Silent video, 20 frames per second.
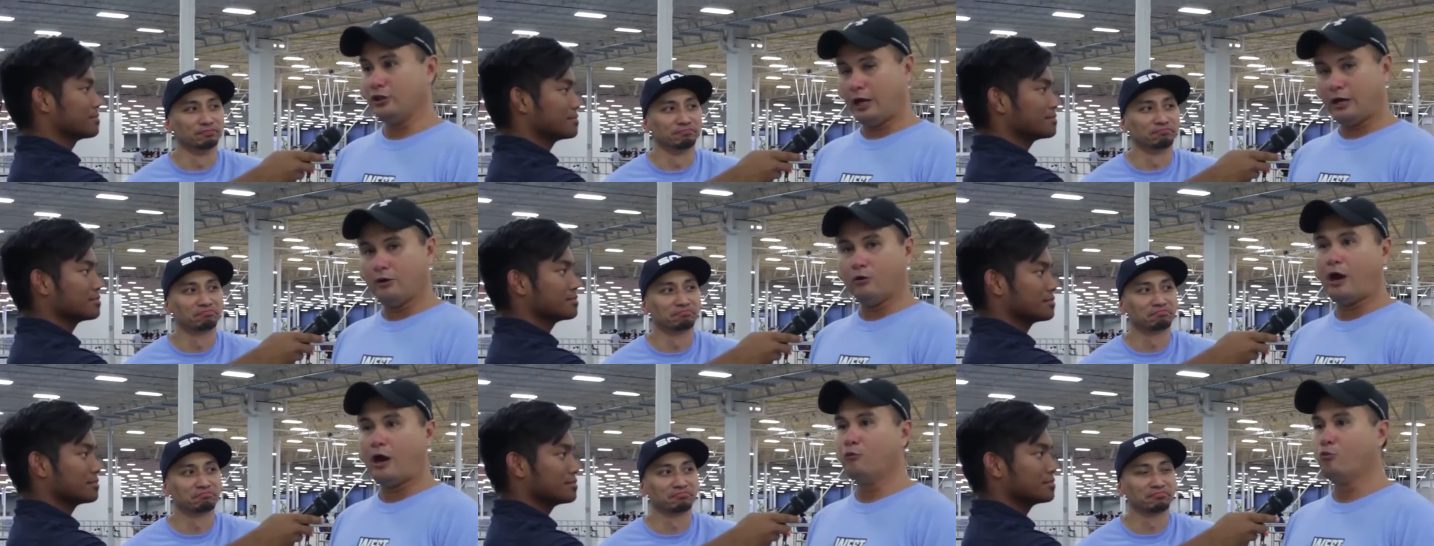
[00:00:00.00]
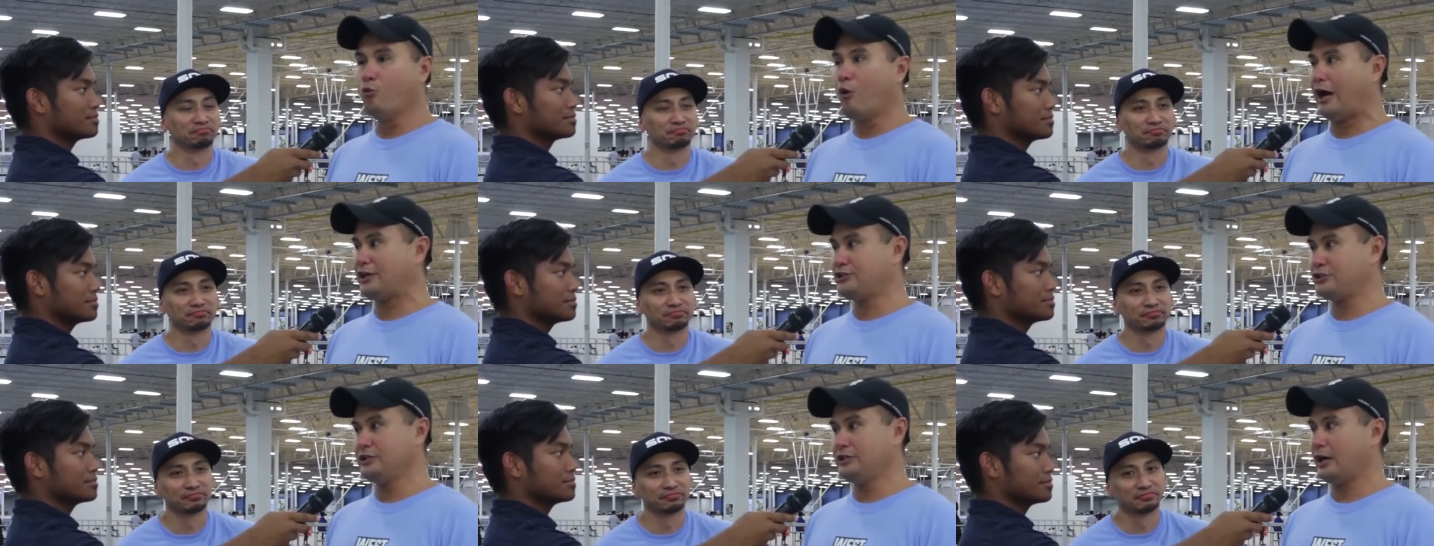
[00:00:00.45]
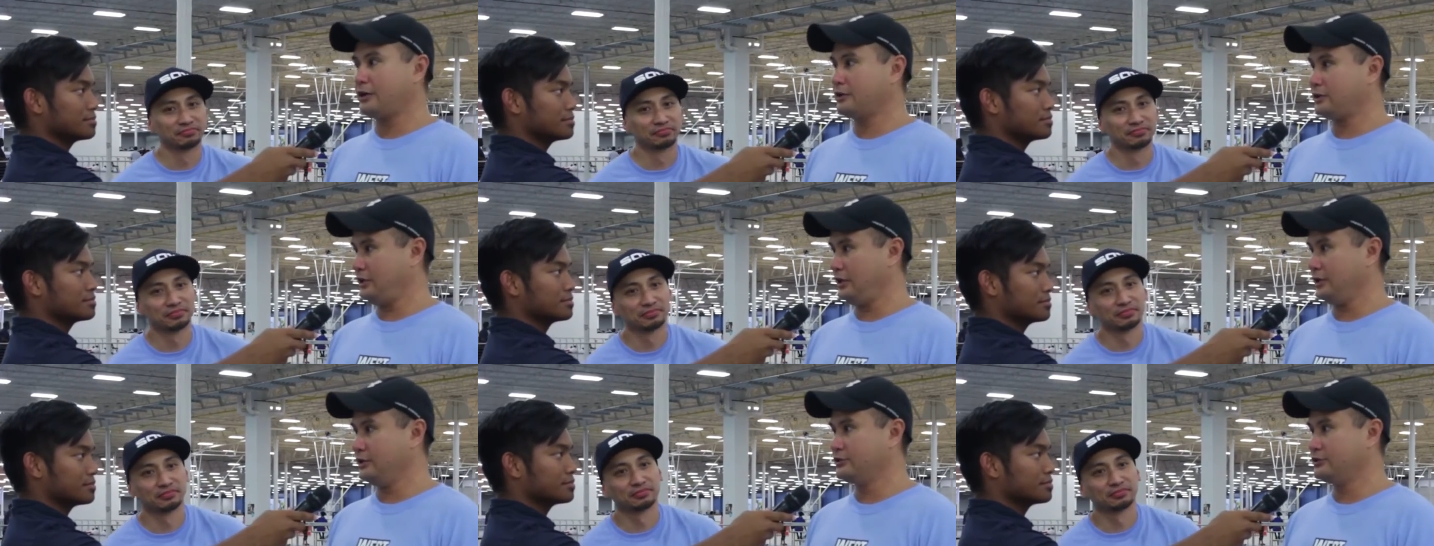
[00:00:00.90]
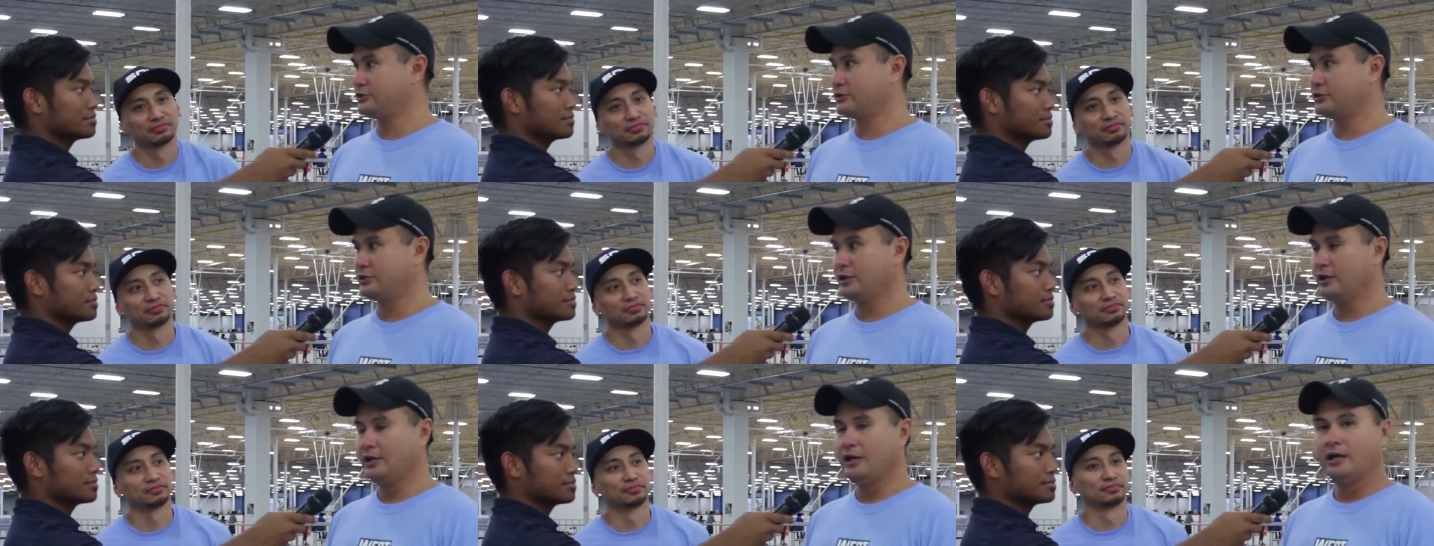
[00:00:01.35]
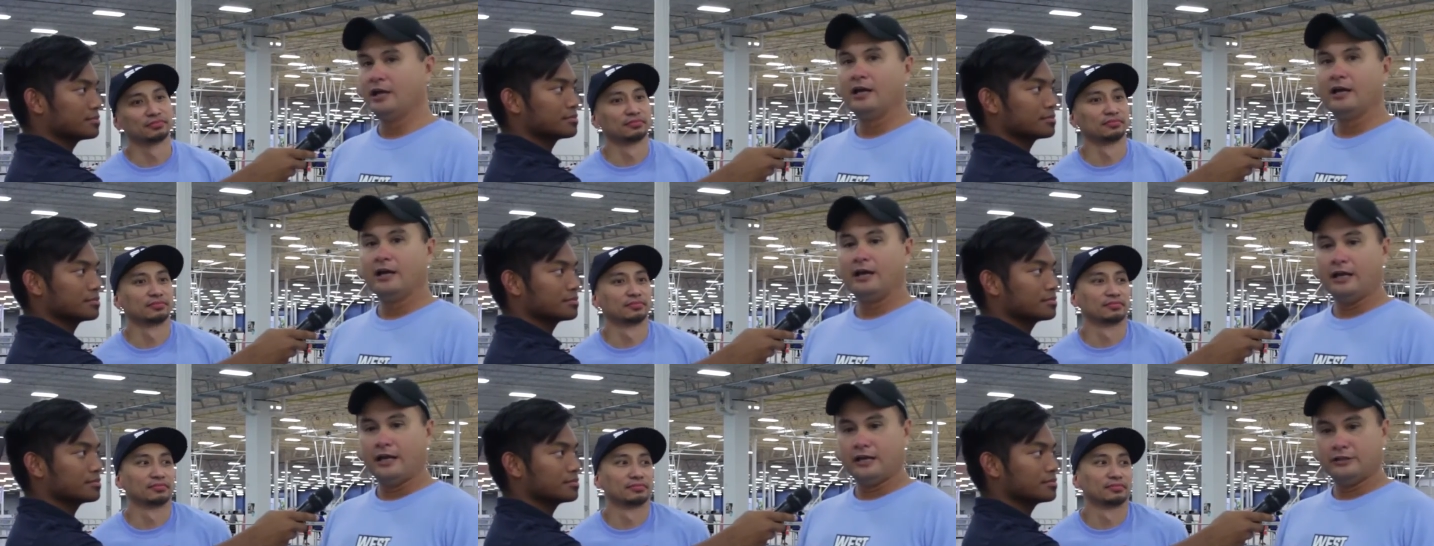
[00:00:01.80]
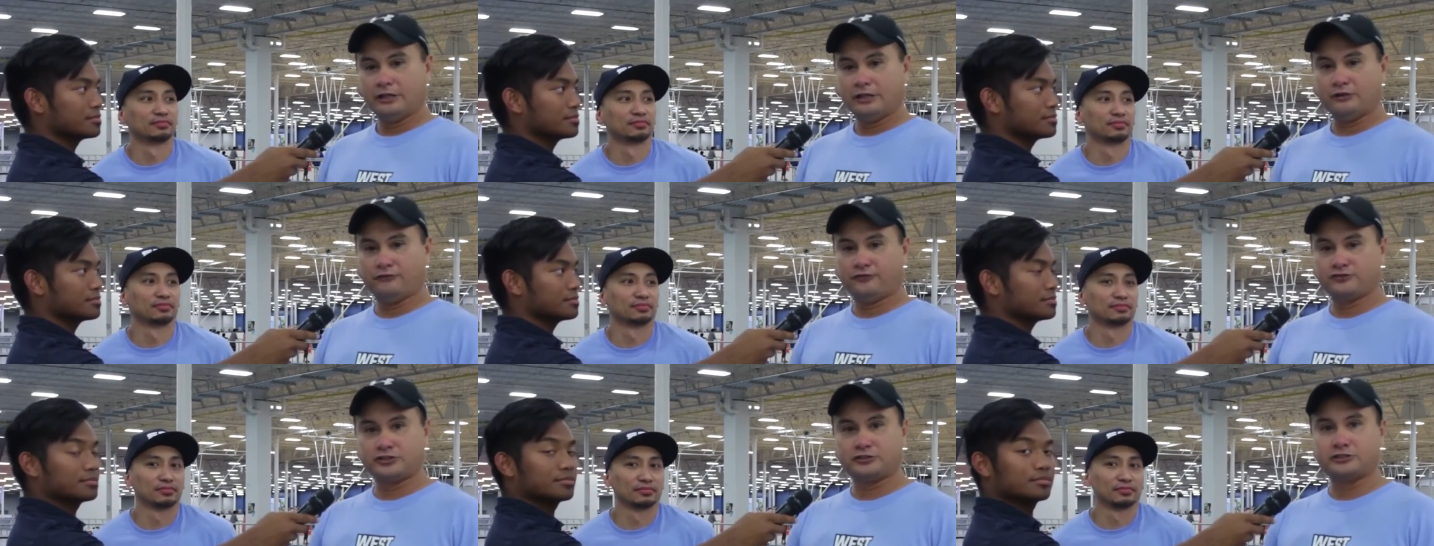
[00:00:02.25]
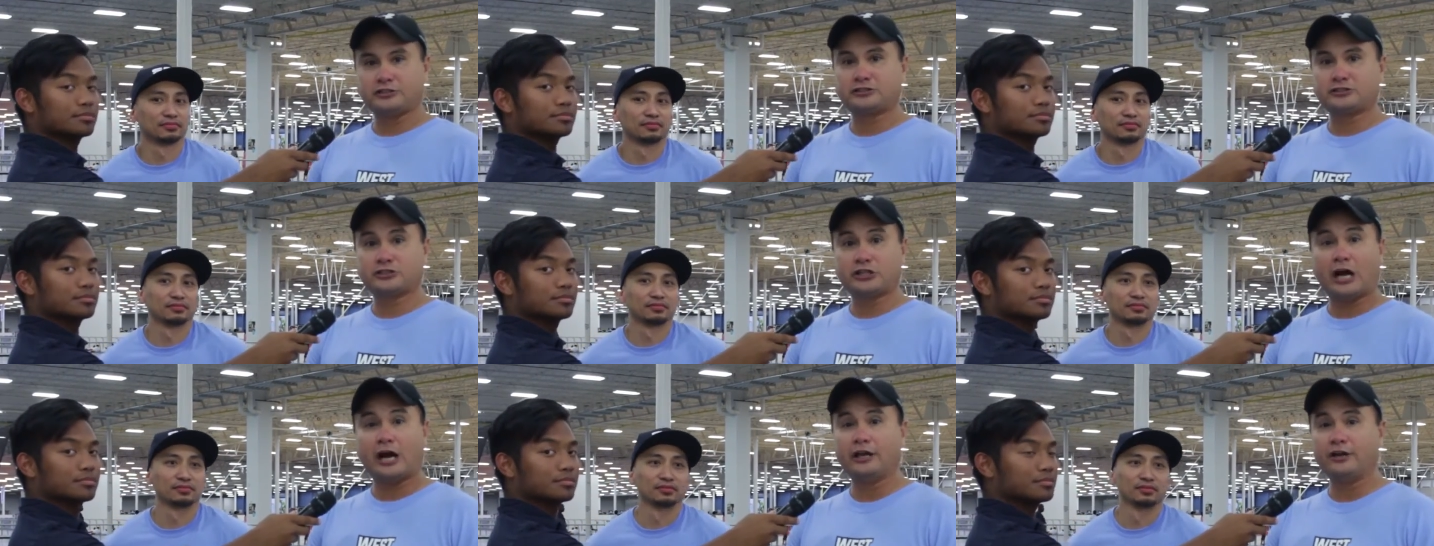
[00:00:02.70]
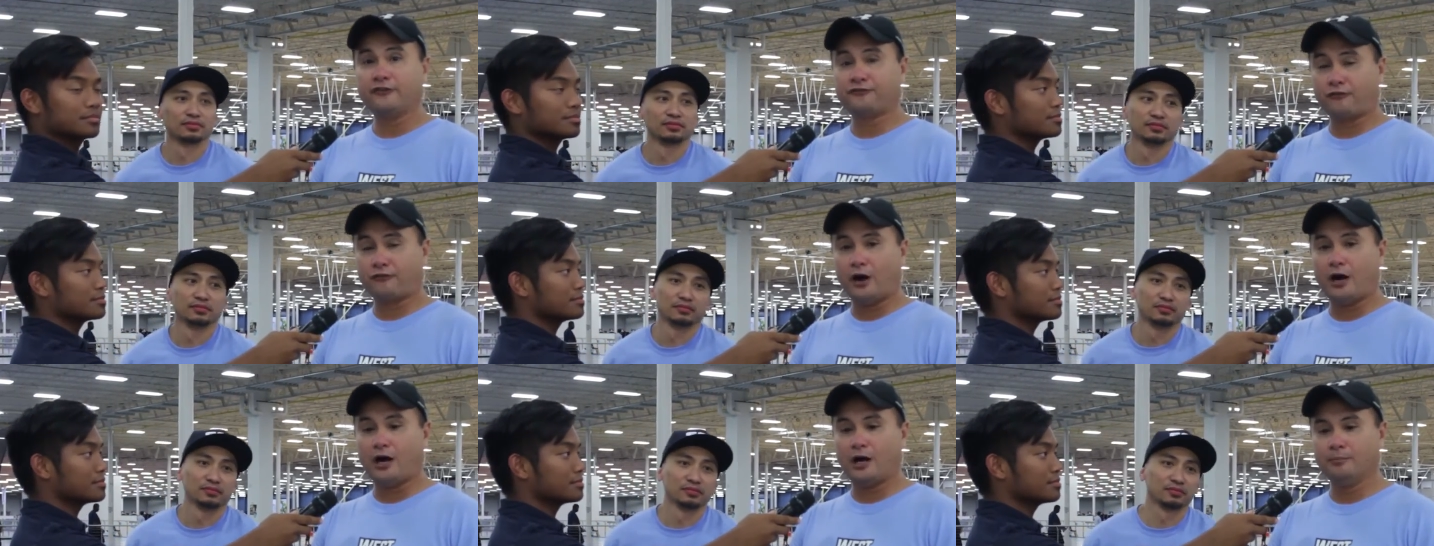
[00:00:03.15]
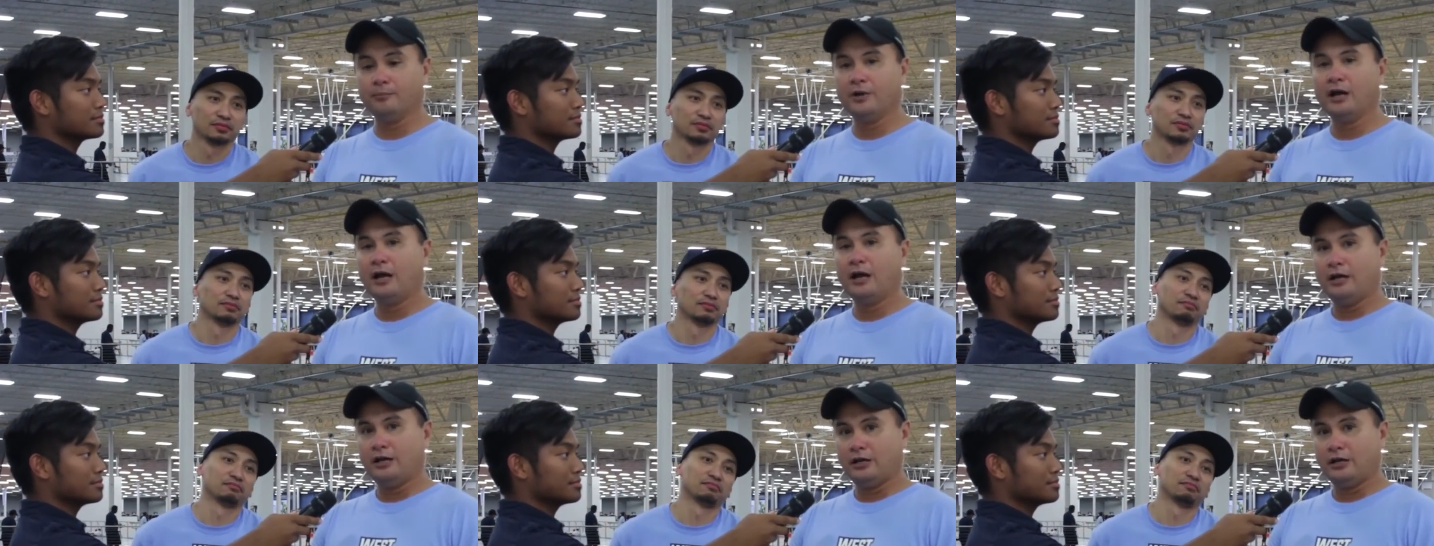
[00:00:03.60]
Speaker 1: and, and watching our kids, they starting from,